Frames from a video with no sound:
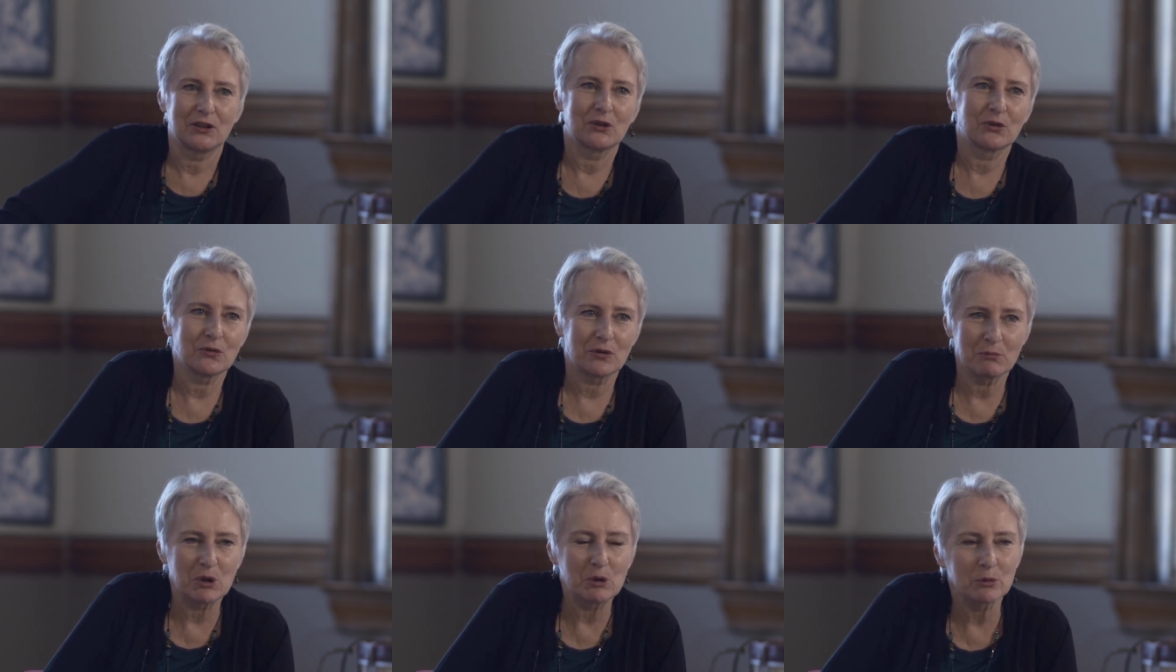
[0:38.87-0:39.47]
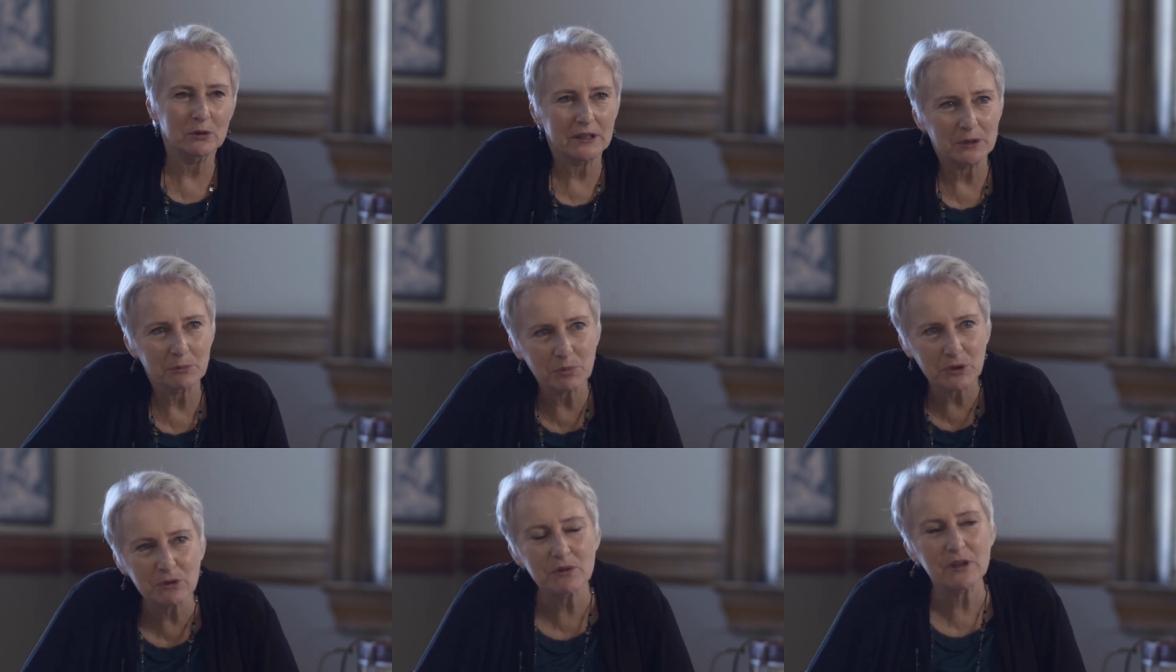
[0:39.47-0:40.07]
you know, the mewling
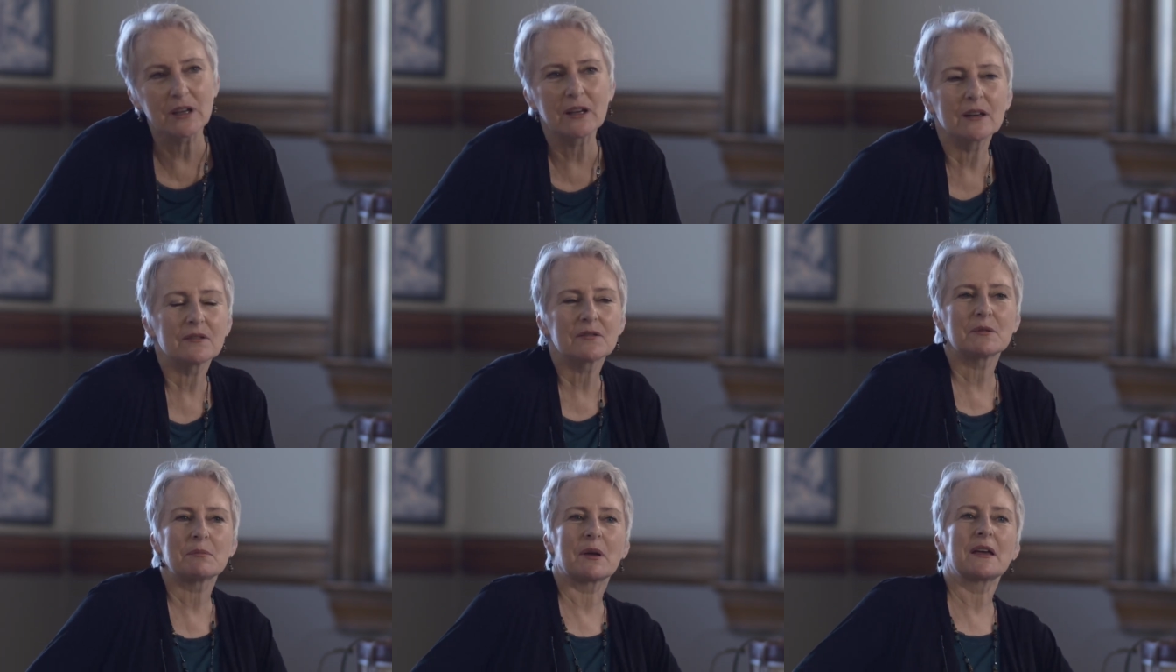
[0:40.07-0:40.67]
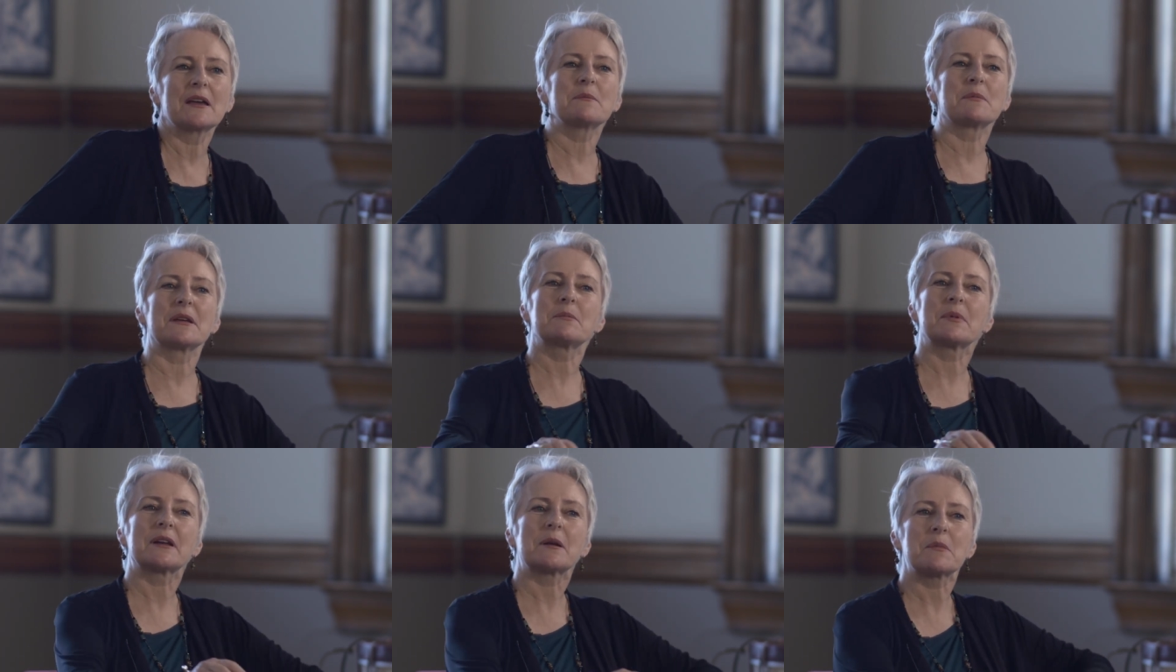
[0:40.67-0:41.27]
and puking of the
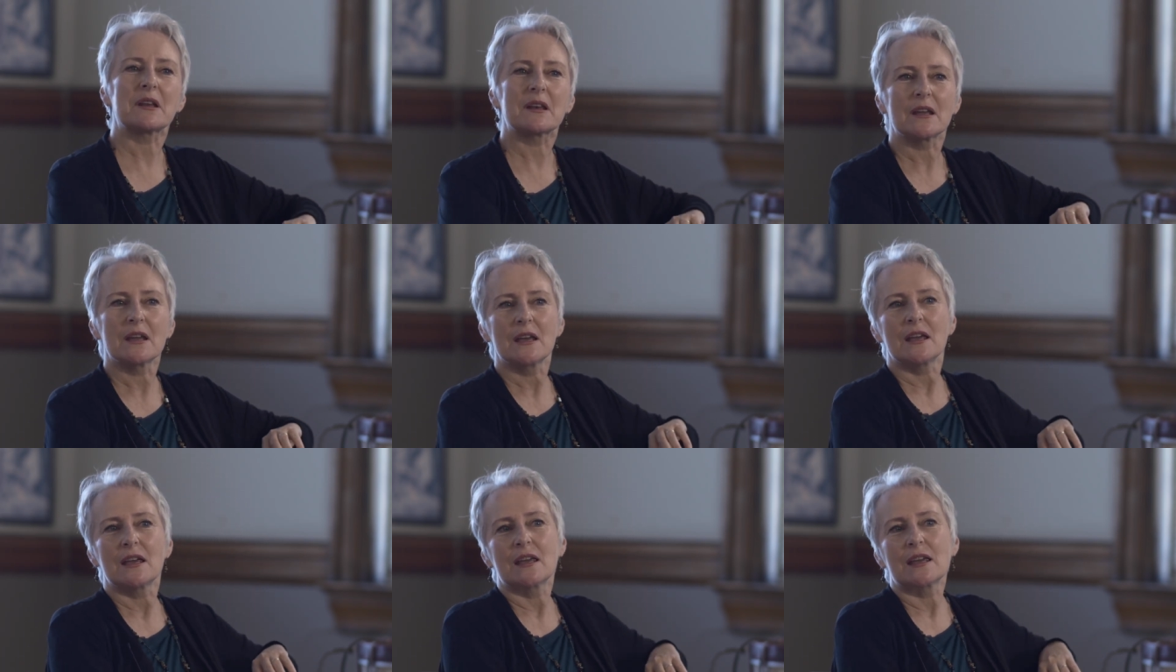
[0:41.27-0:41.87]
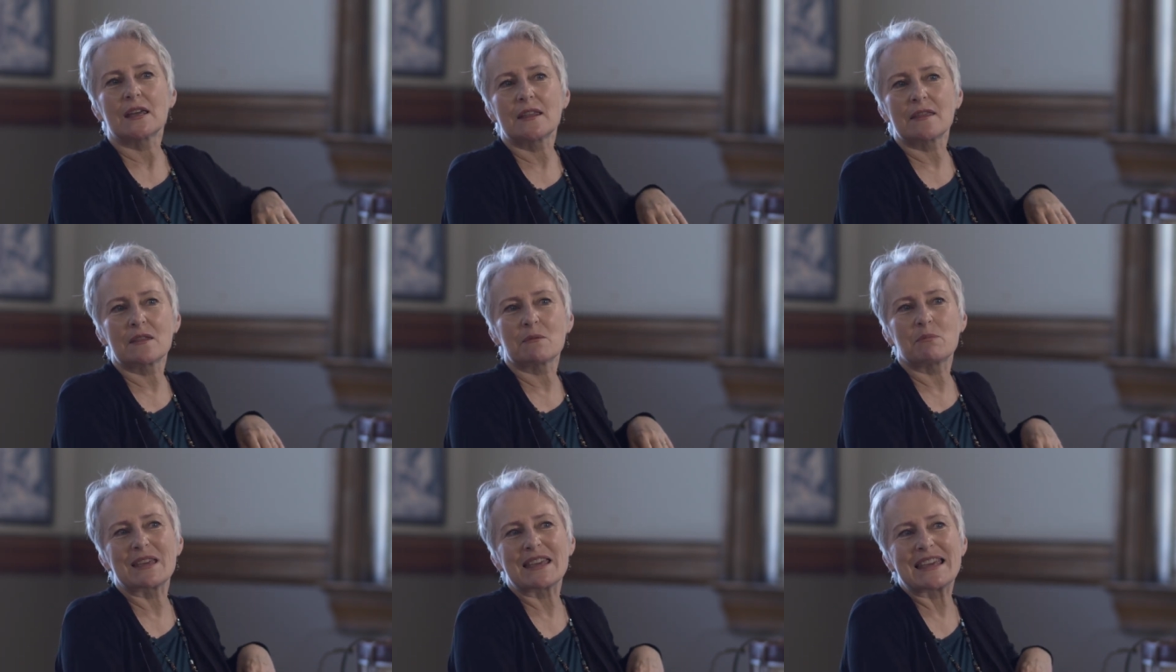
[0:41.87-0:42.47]
baby, but I mean, in
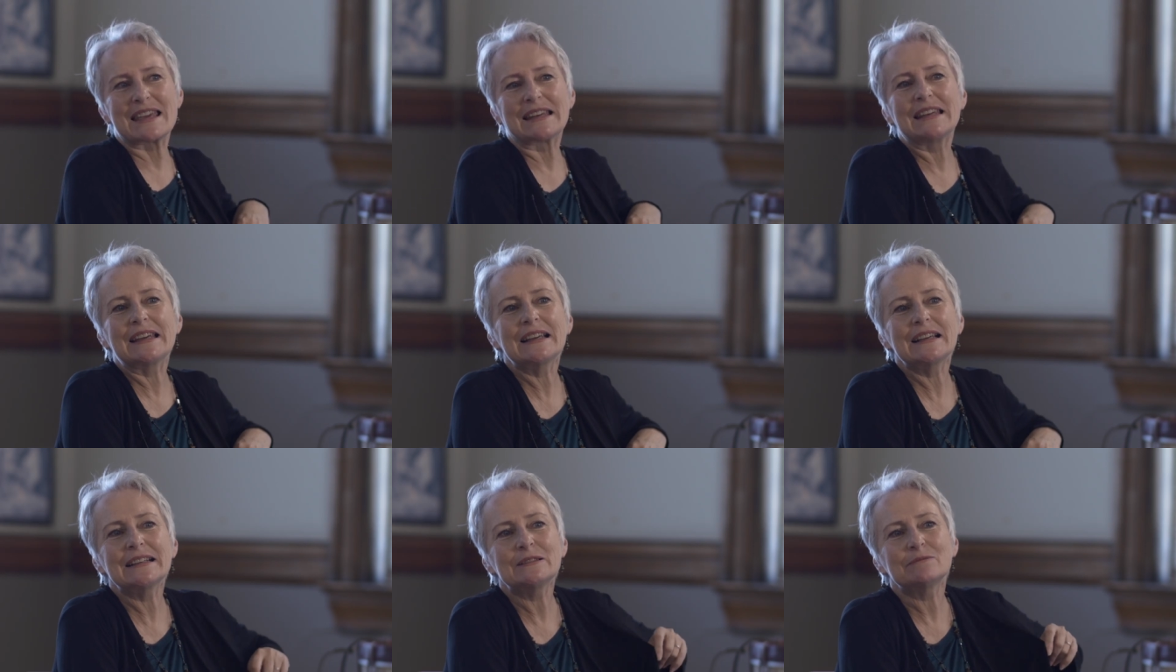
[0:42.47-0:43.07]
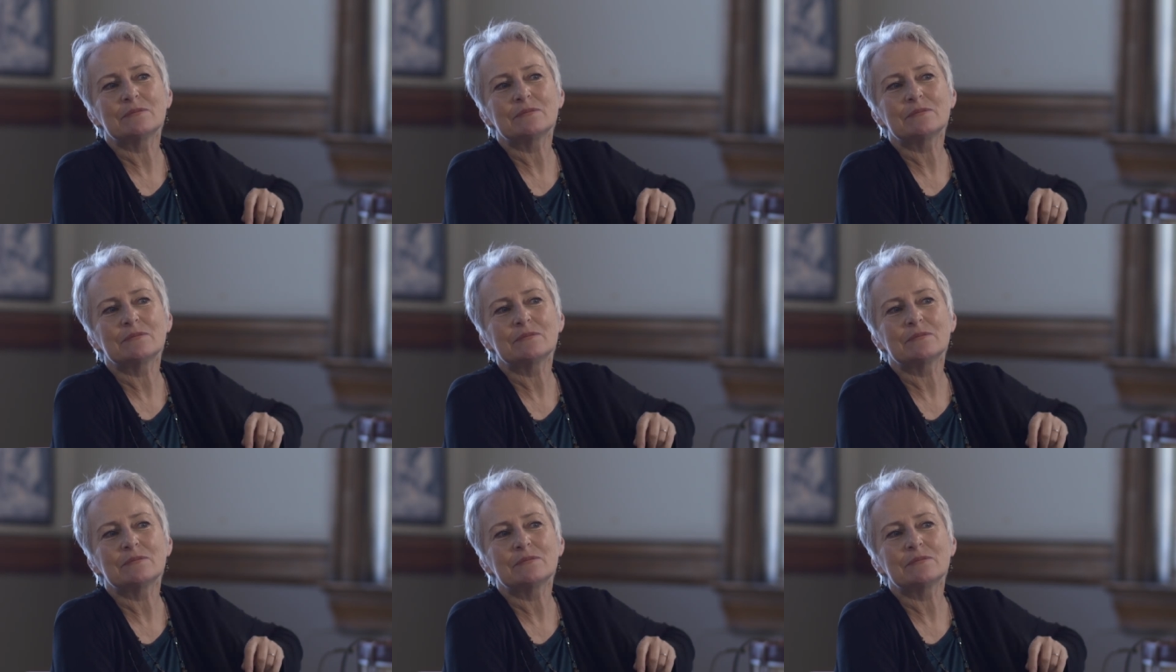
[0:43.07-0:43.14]
the beginning,